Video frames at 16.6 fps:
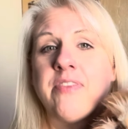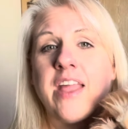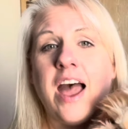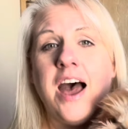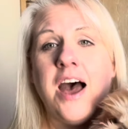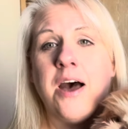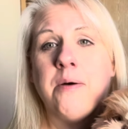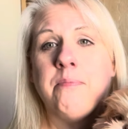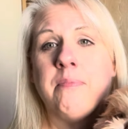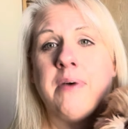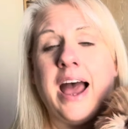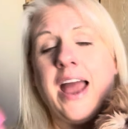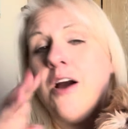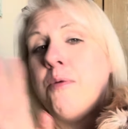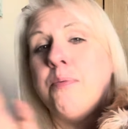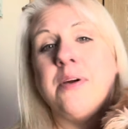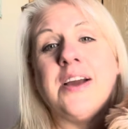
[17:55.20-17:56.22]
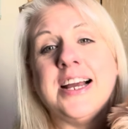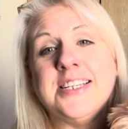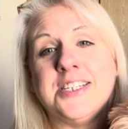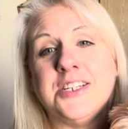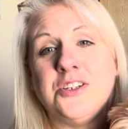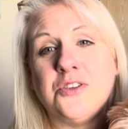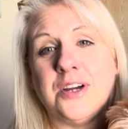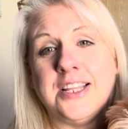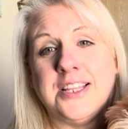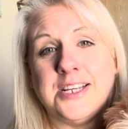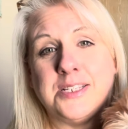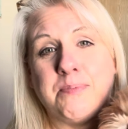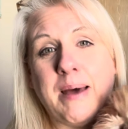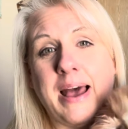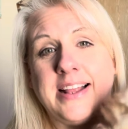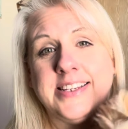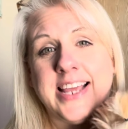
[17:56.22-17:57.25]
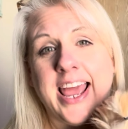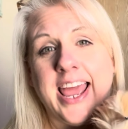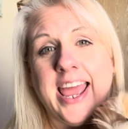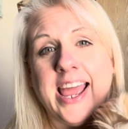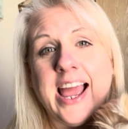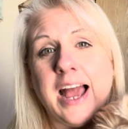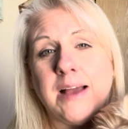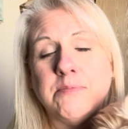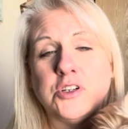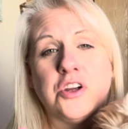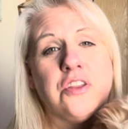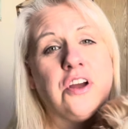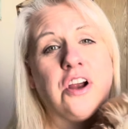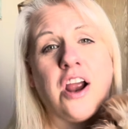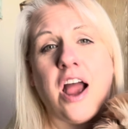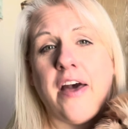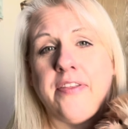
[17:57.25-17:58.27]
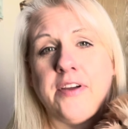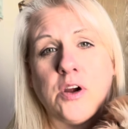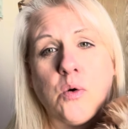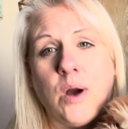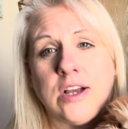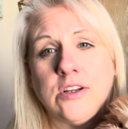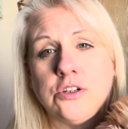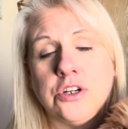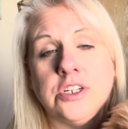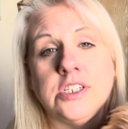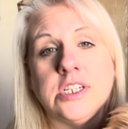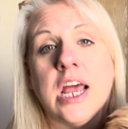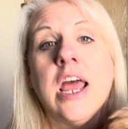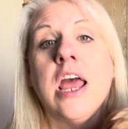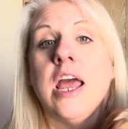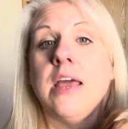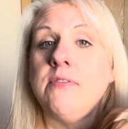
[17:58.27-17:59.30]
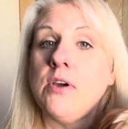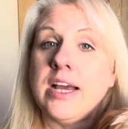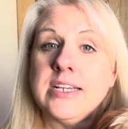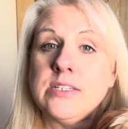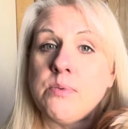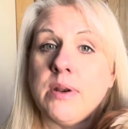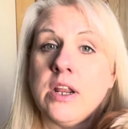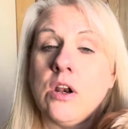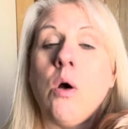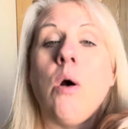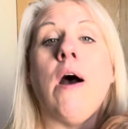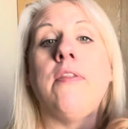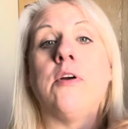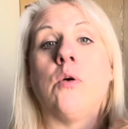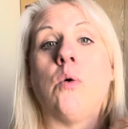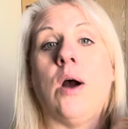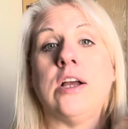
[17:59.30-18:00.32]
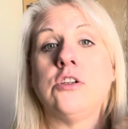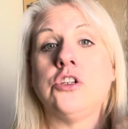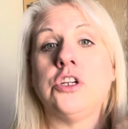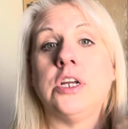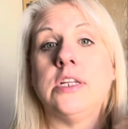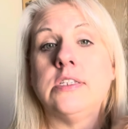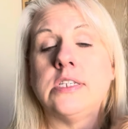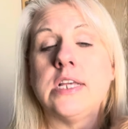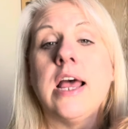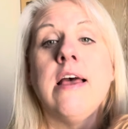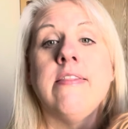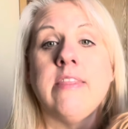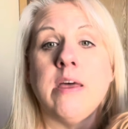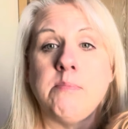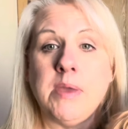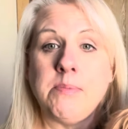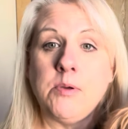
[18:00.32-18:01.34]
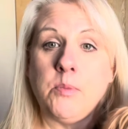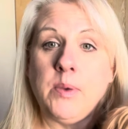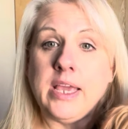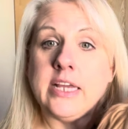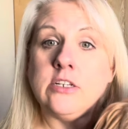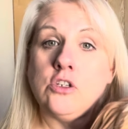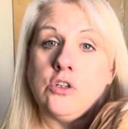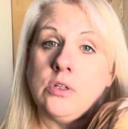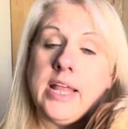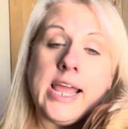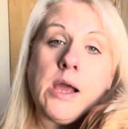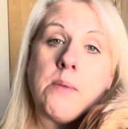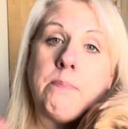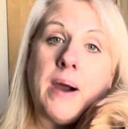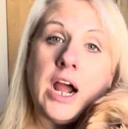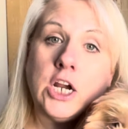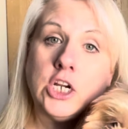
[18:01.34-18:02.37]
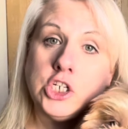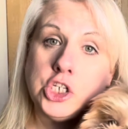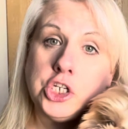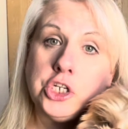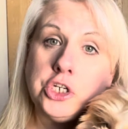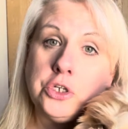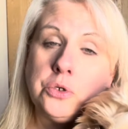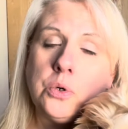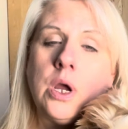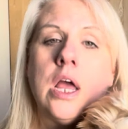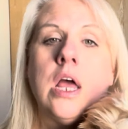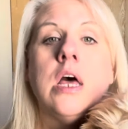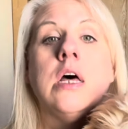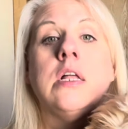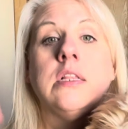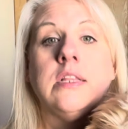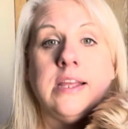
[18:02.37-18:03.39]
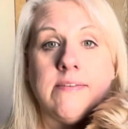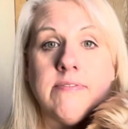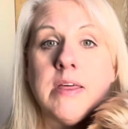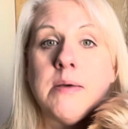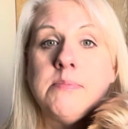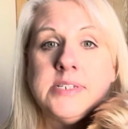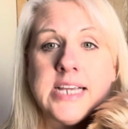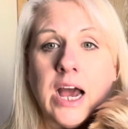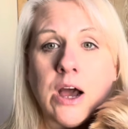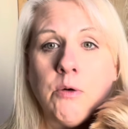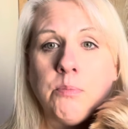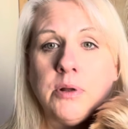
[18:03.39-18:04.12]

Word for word: Um, I hope you guys enjoyed this pet tag. I'm sure there are other questions. If you guys want to know other questions that maybe we can do like a part two, leave them down